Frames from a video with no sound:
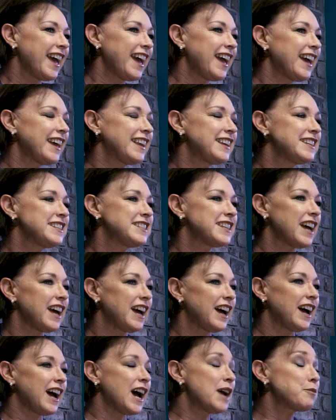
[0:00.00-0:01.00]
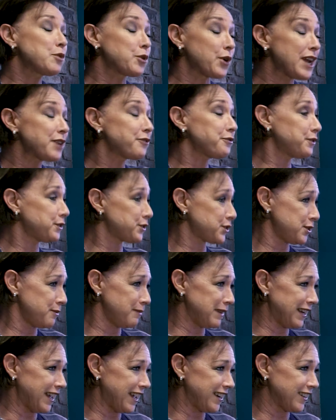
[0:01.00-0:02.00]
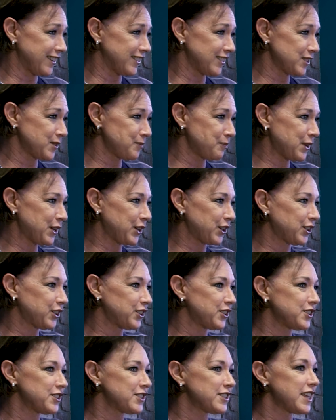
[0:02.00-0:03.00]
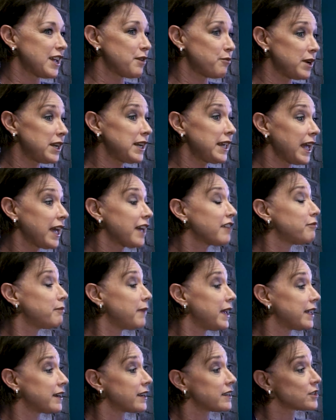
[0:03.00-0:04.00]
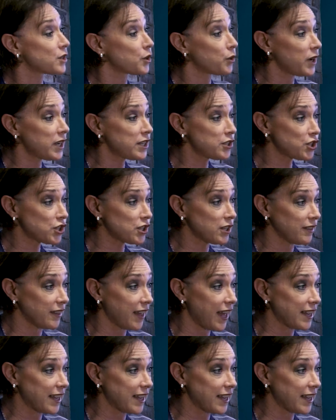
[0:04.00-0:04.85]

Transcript: And I'm grateful to millennials because they really have made us question